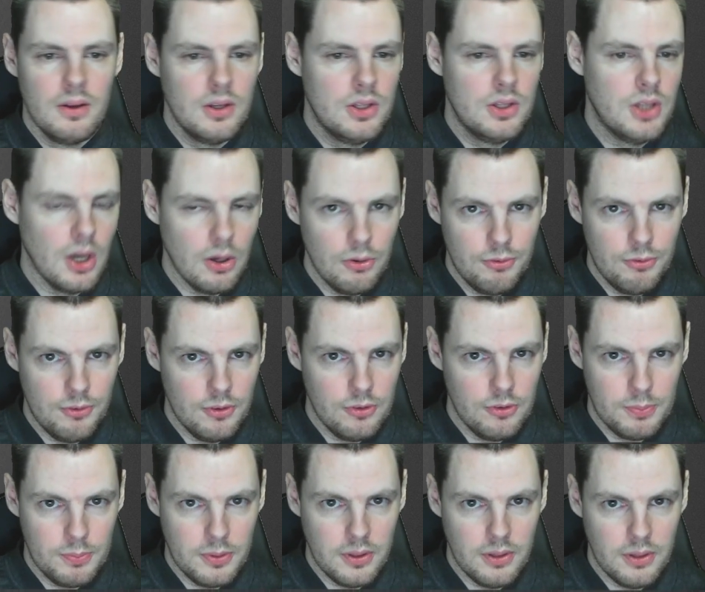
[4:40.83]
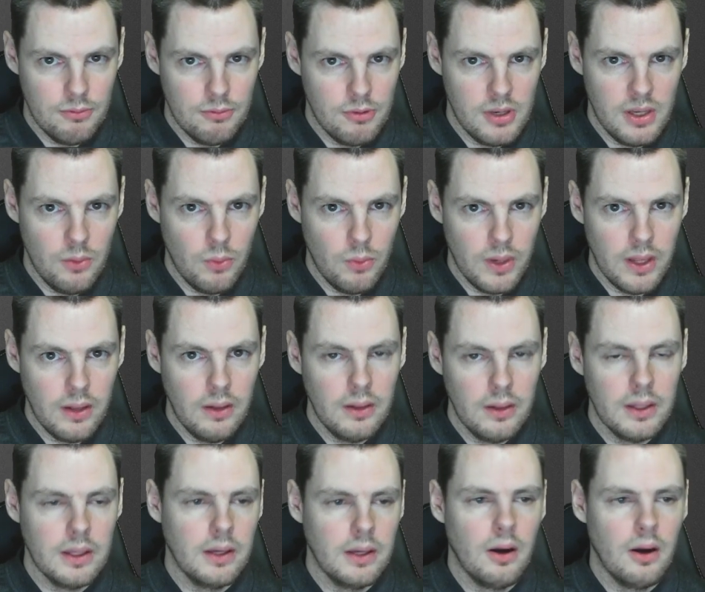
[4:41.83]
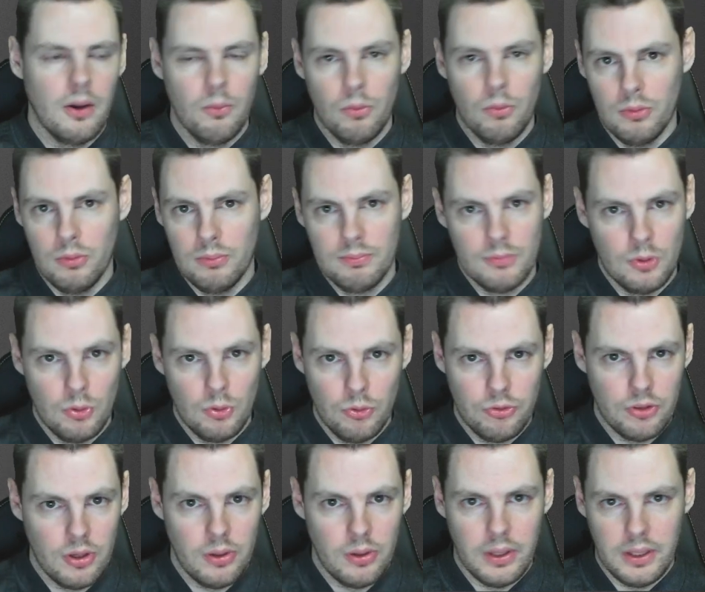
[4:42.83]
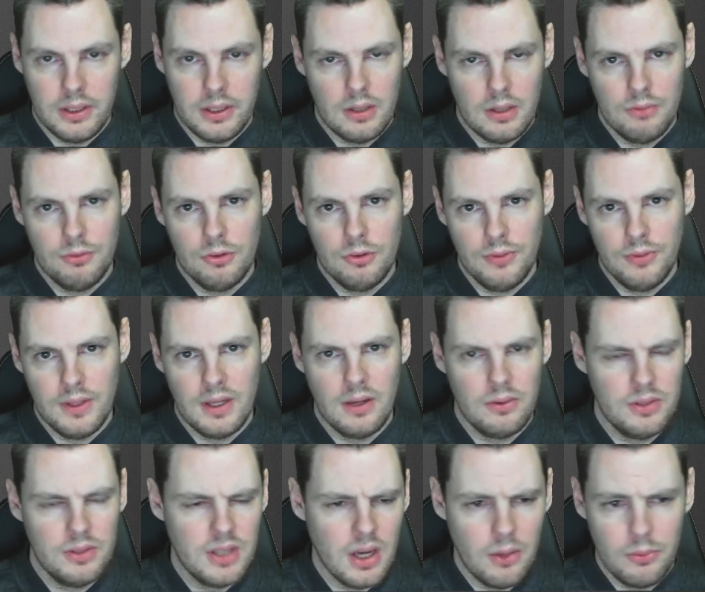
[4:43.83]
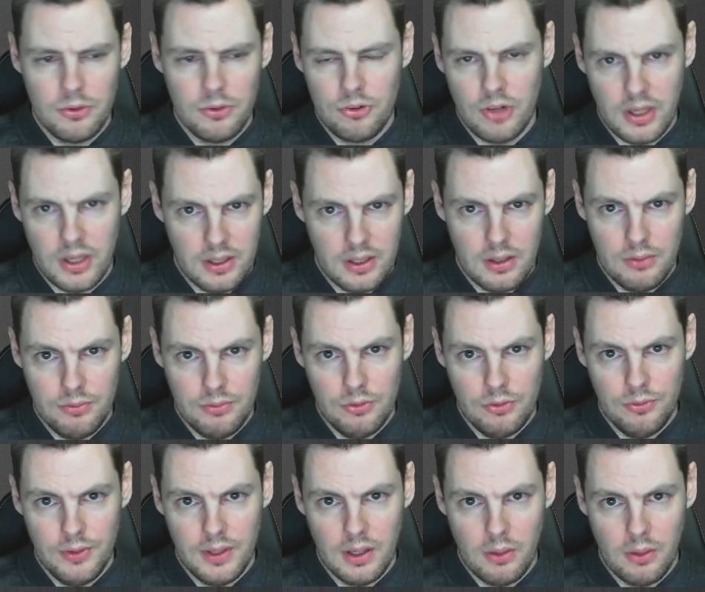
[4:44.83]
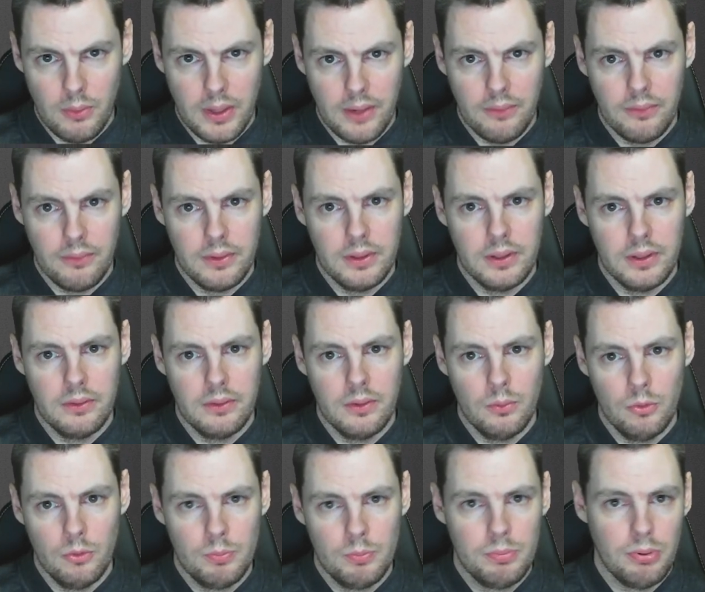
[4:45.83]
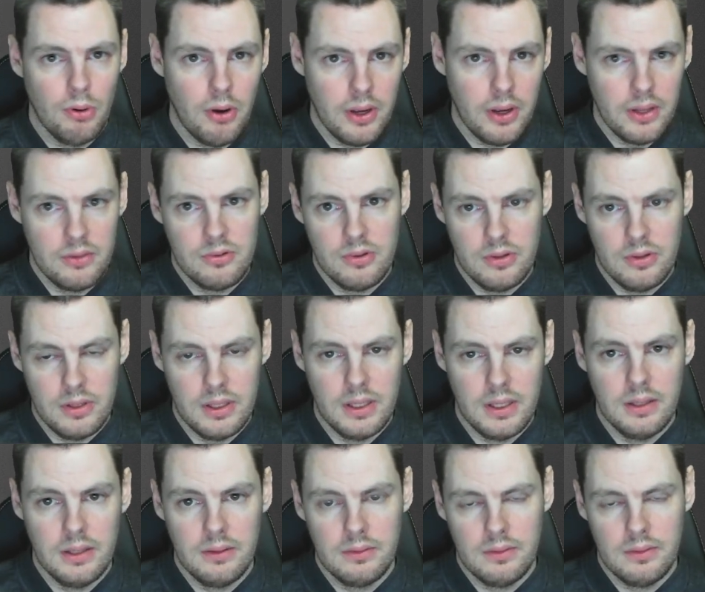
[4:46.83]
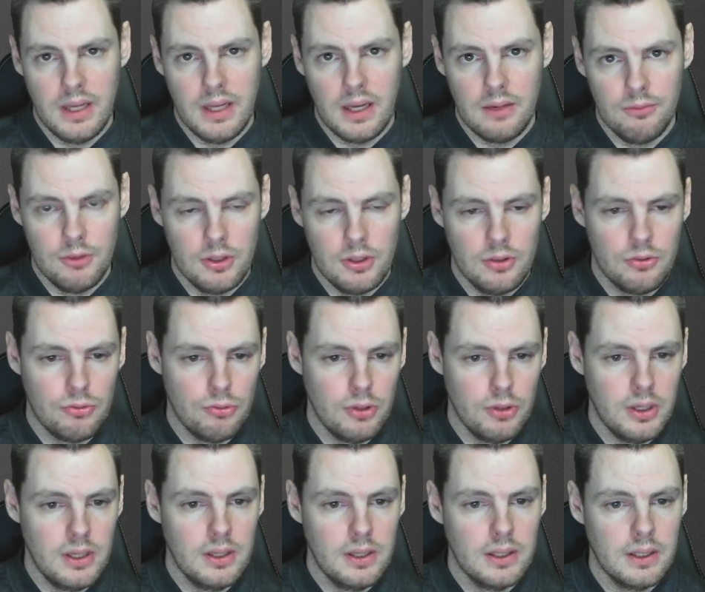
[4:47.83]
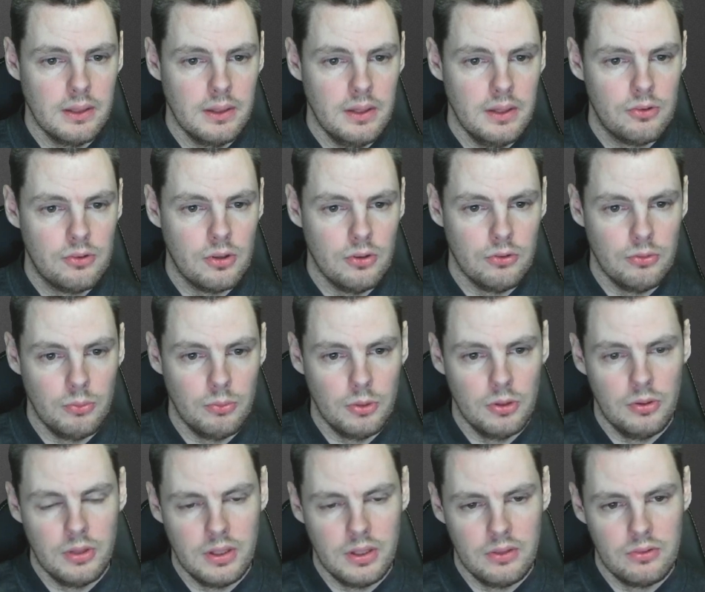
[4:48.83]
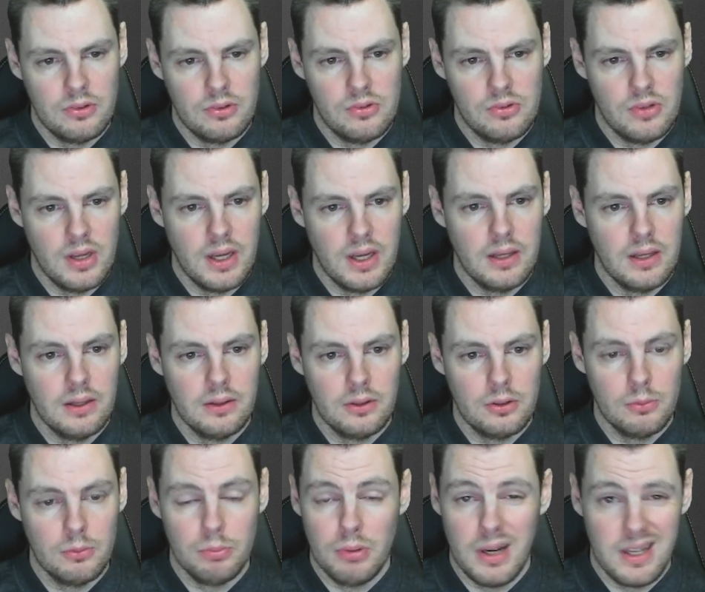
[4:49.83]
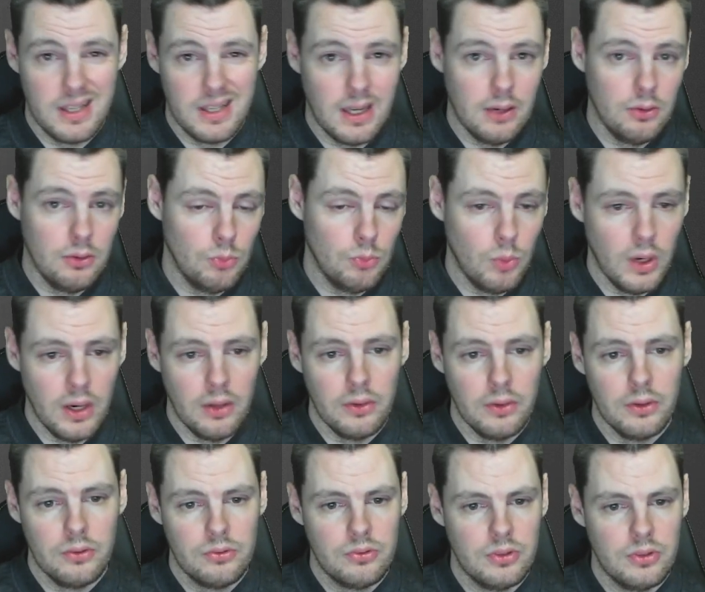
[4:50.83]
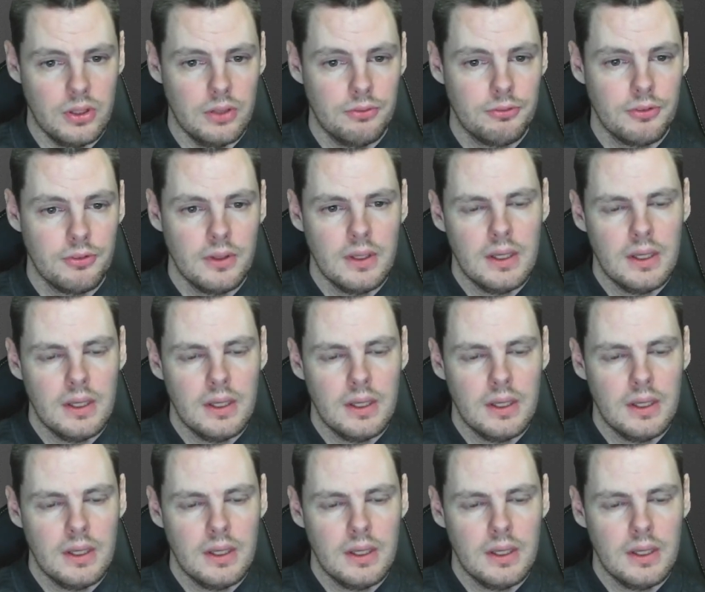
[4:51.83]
Gopher's put it really well. I will also link Gopher's video. Go and check Gopher's video out that was prior to the anniversary. He's got some good things to say and a good breakdown as well on this stuff.